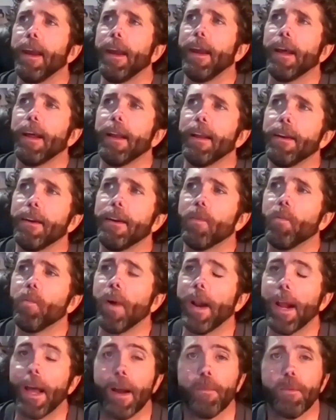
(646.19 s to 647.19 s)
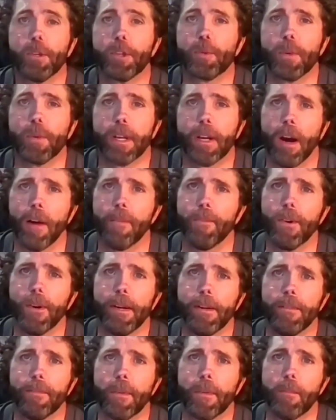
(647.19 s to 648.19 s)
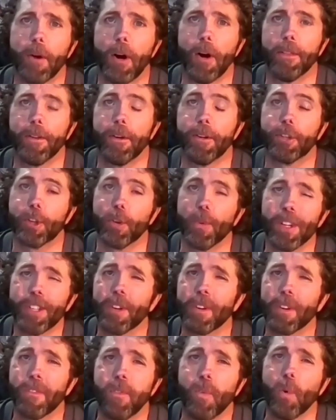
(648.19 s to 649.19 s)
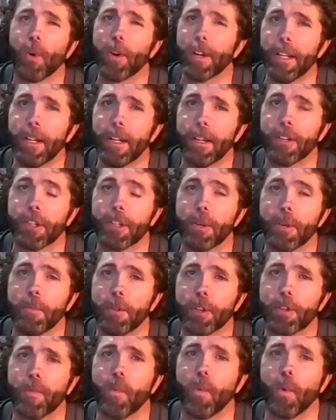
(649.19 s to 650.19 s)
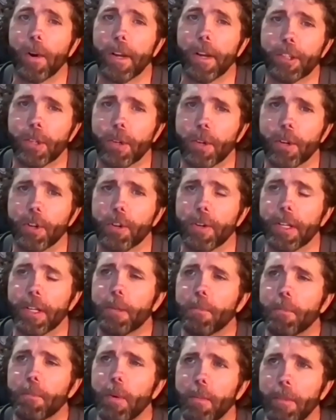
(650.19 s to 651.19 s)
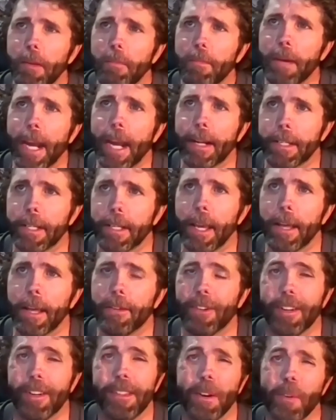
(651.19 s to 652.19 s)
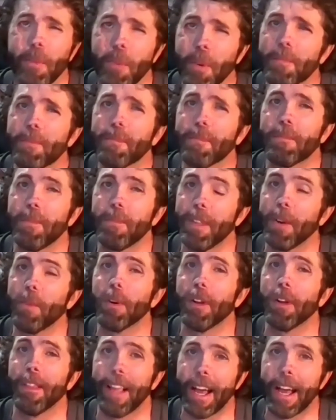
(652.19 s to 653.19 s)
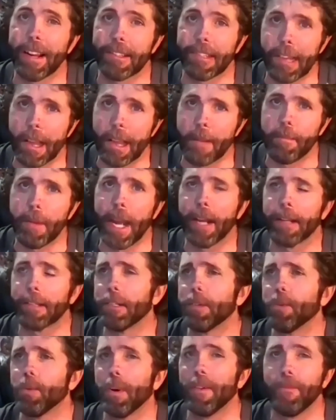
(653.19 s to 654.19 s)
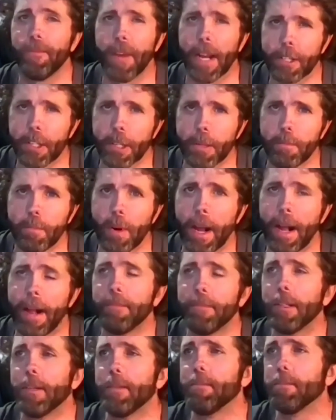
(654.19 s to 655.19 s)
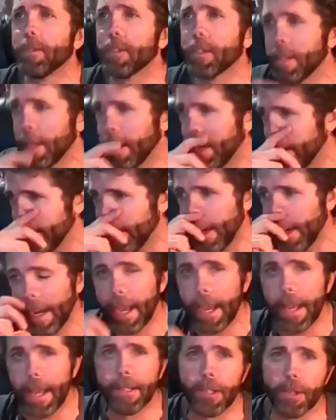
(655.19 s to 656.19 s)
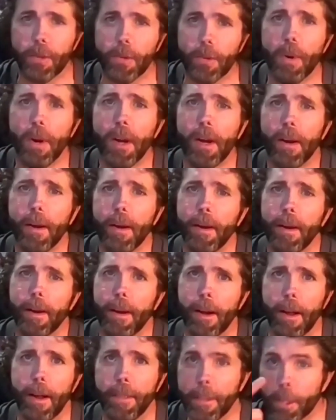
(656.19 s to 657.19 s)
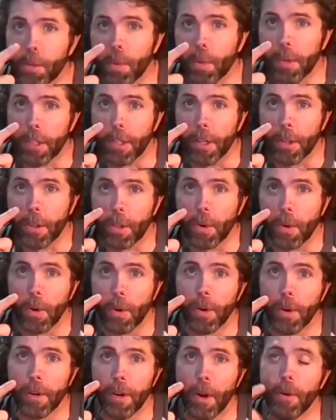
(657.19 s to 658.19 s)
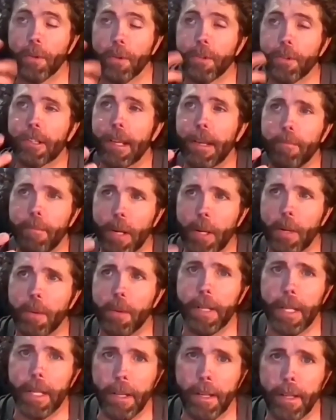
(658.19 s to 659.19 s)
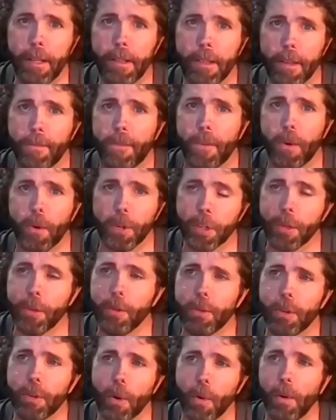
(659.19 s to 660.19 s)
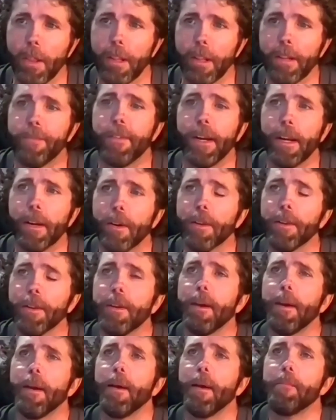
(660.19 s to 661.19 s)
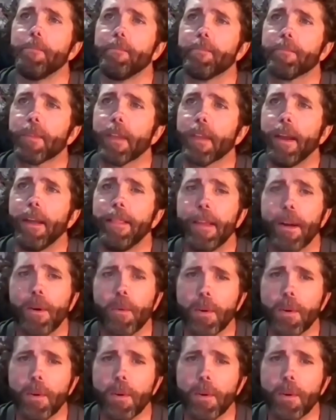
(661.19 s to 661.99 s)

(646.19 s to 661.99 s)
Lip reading: And when I was recovering from all this, so it took 4 years and almost 40 surgeries to put me back together. And there were a lot of setbacks. There were infection problems. They had to, this was the third nose they built me. The first two totally failed. And